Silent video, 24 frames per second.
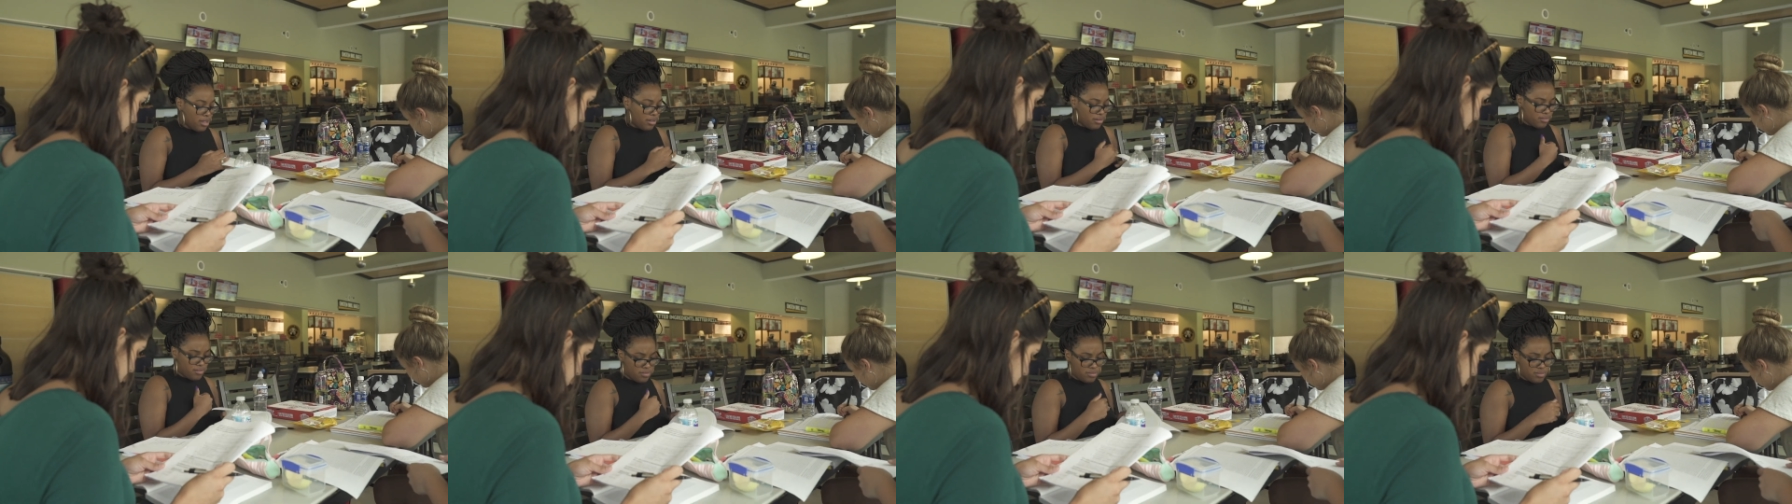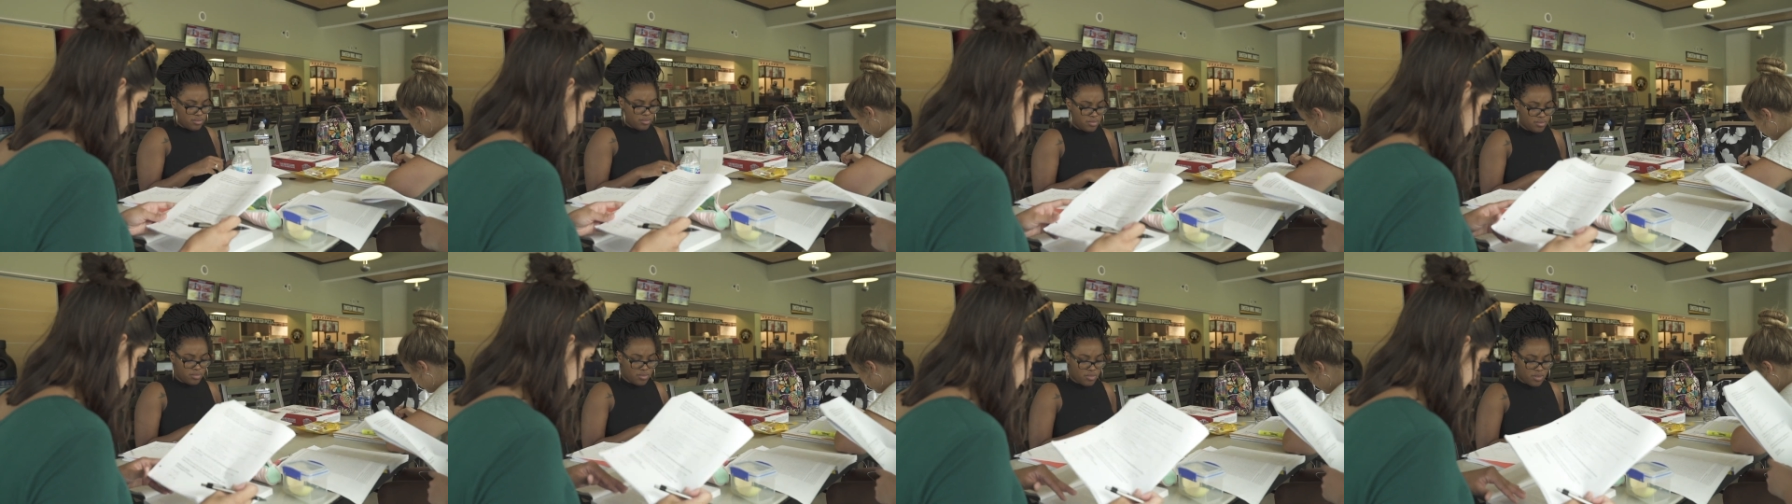Papa
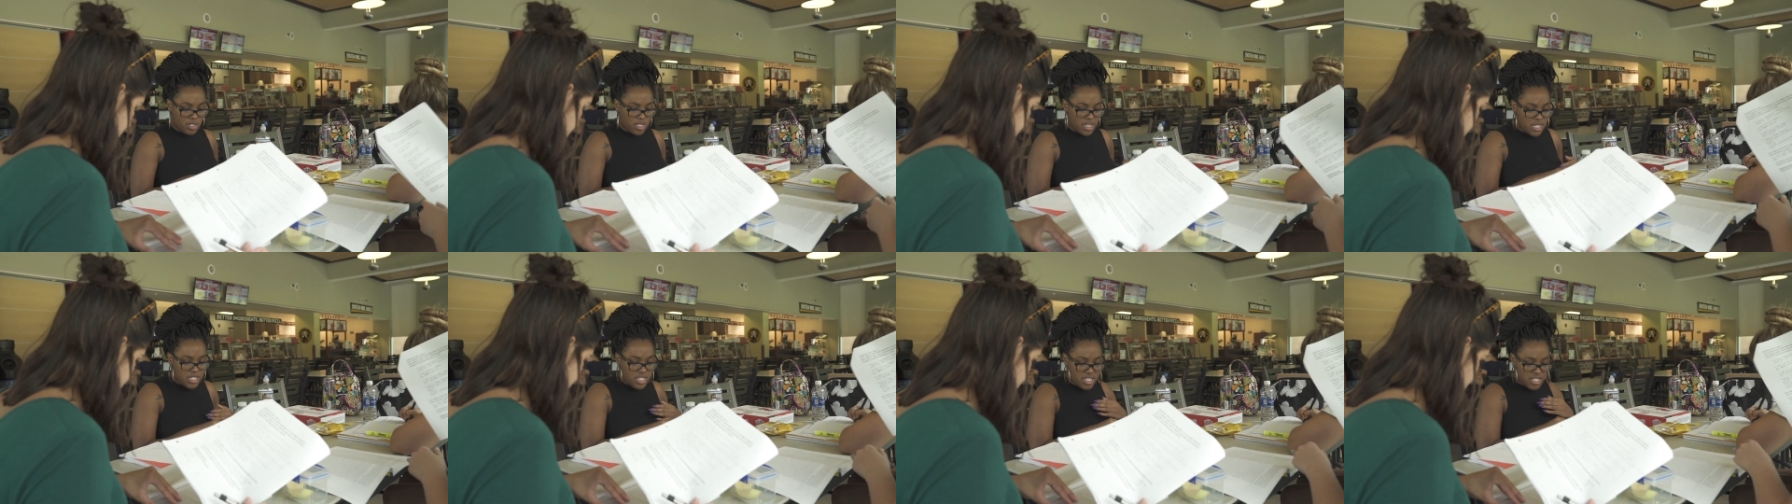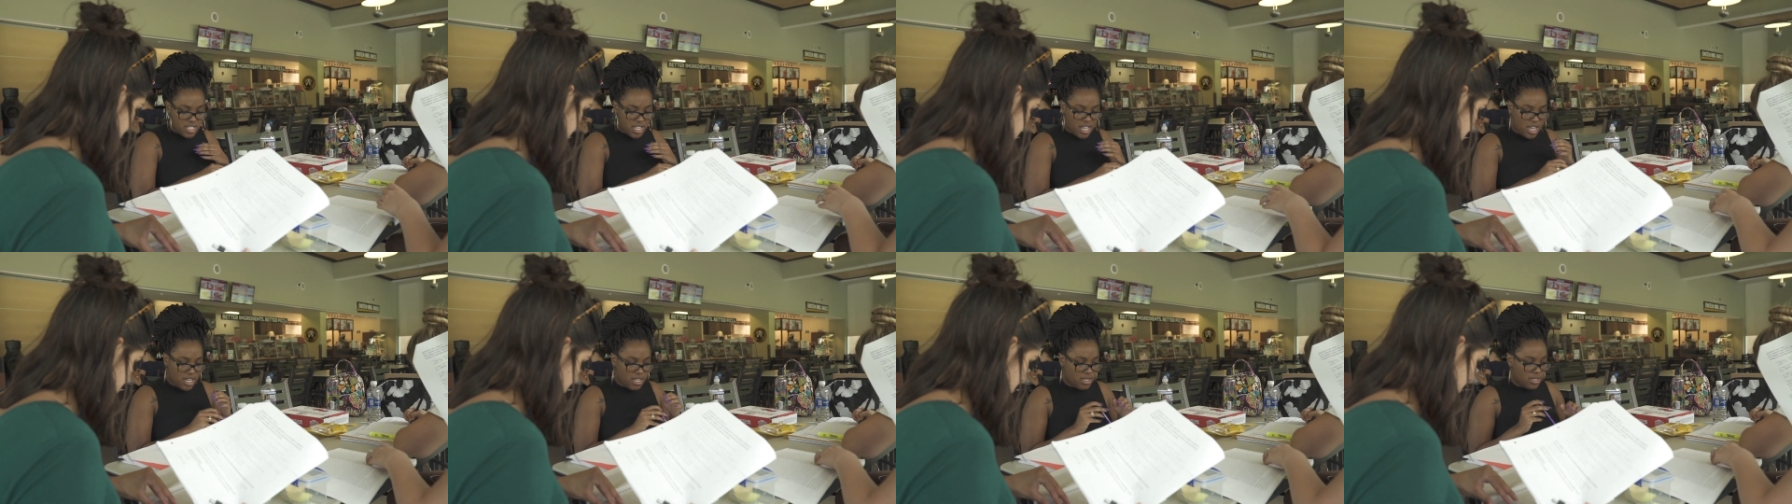John's
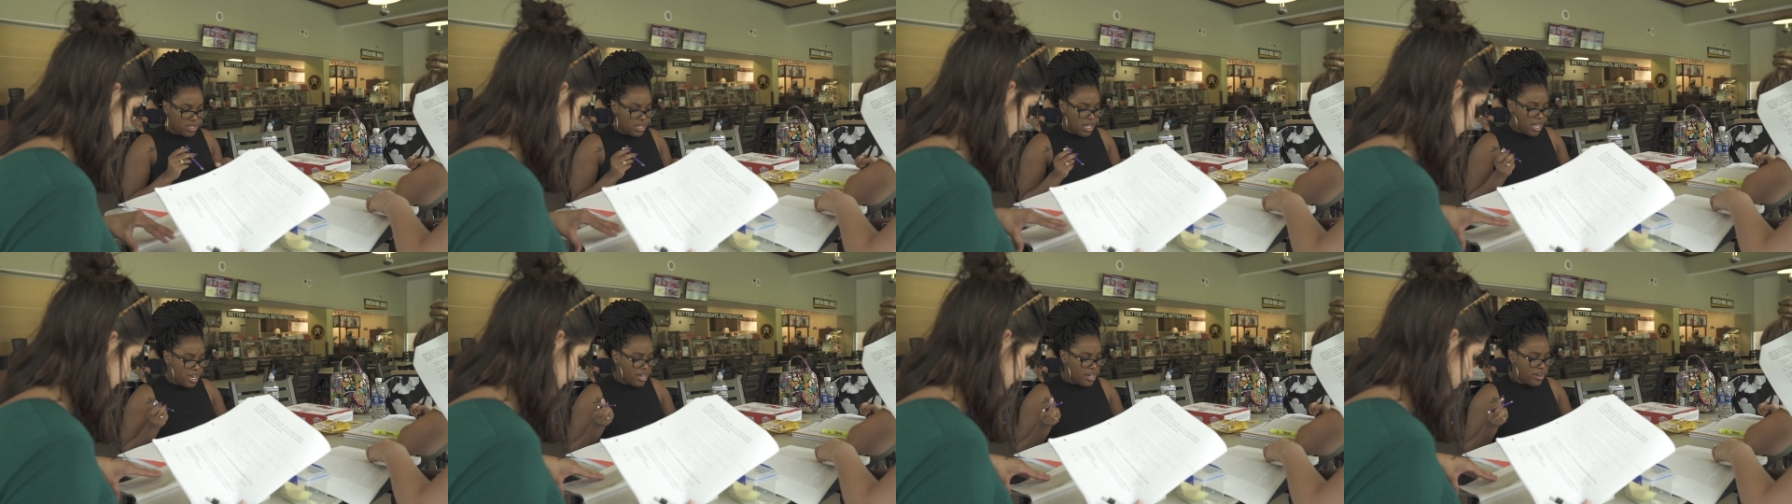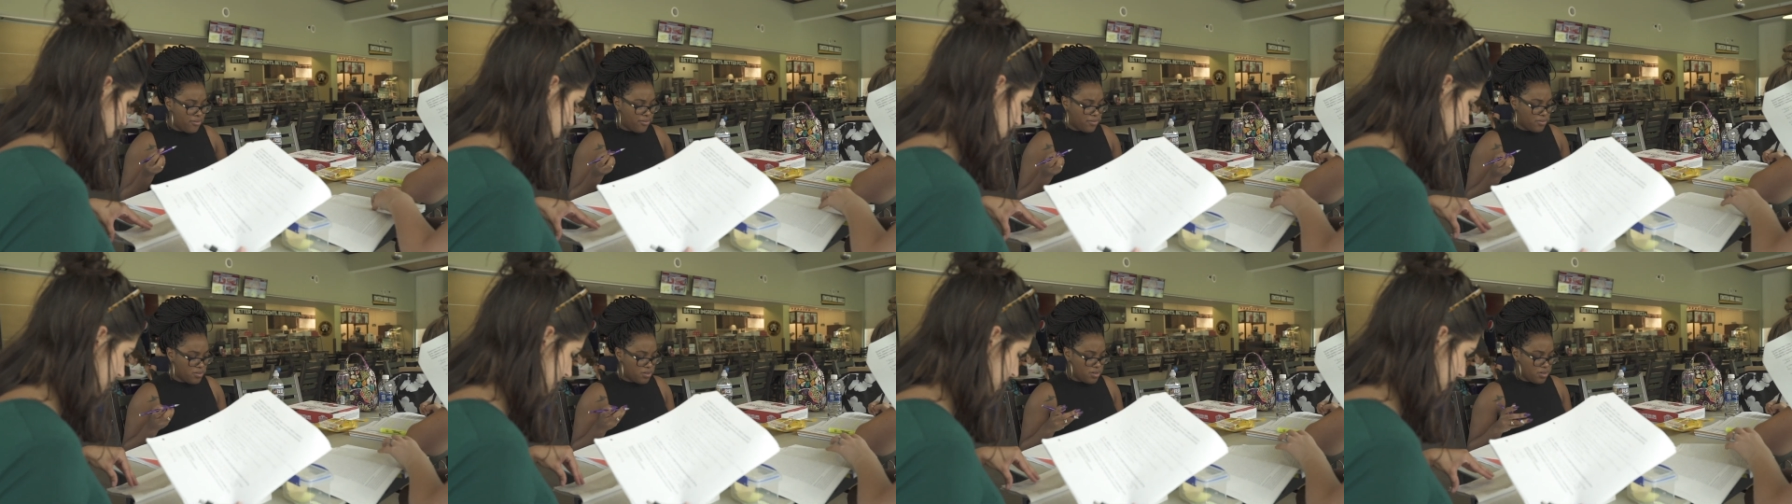and
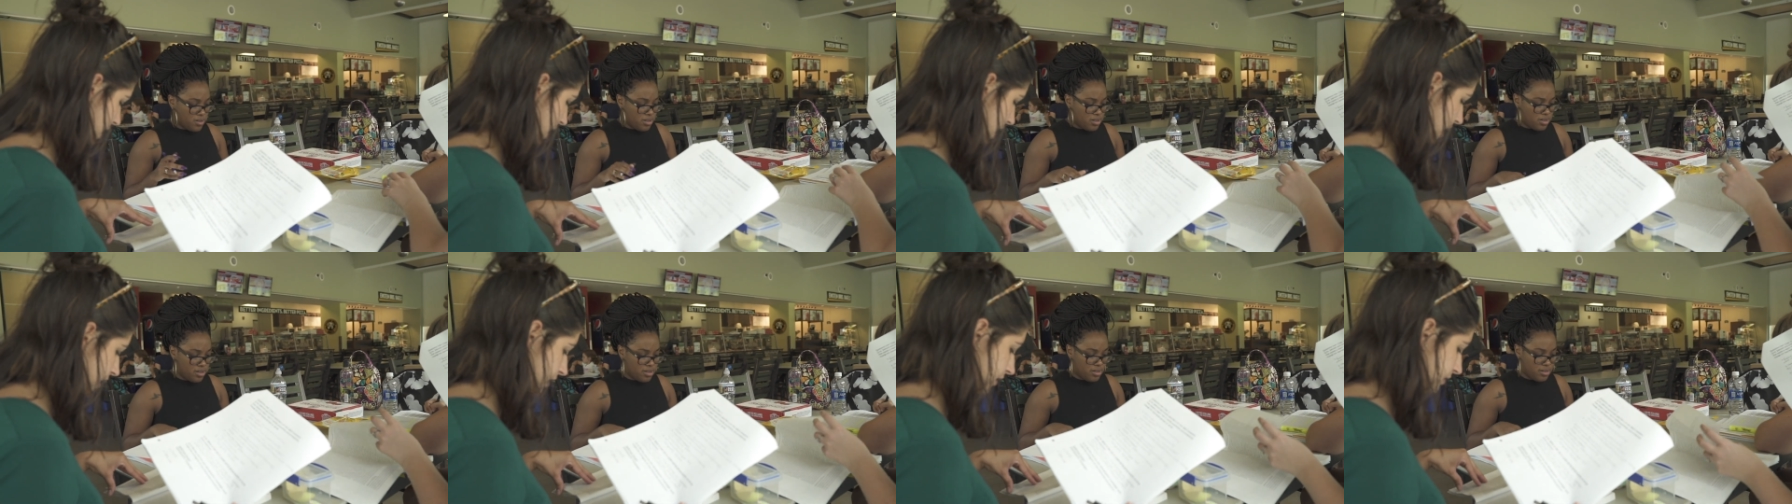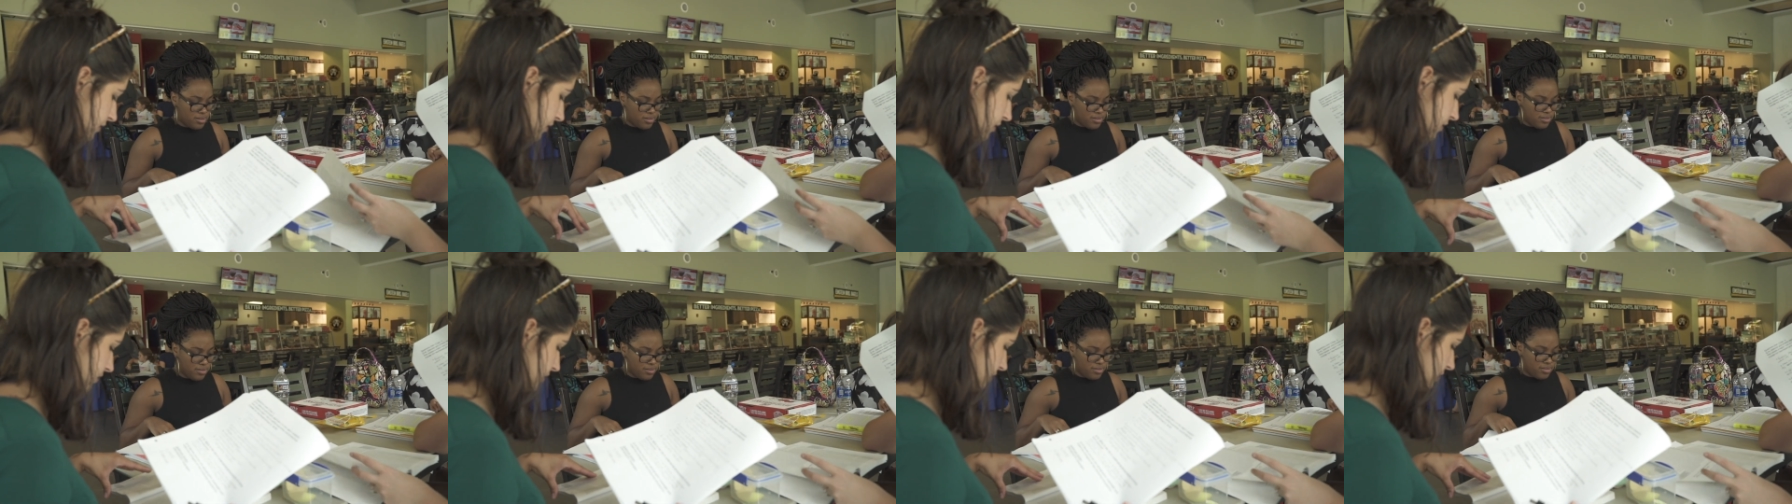Einstein's Bagel.
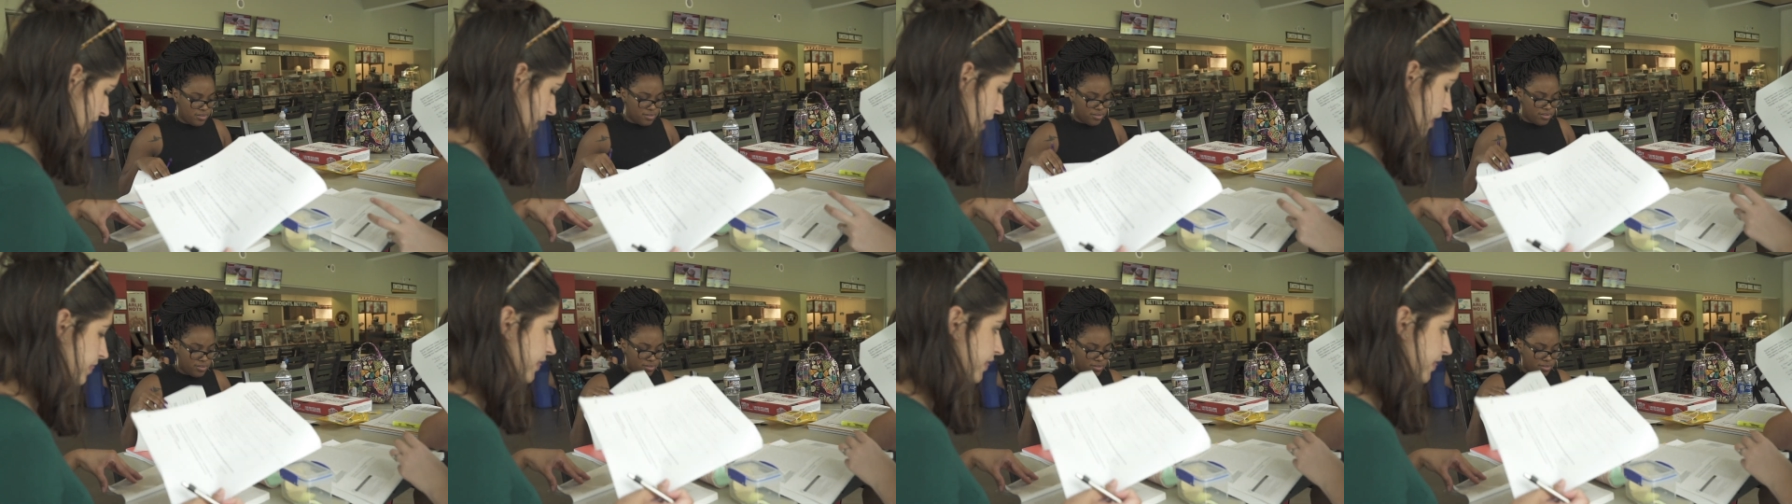The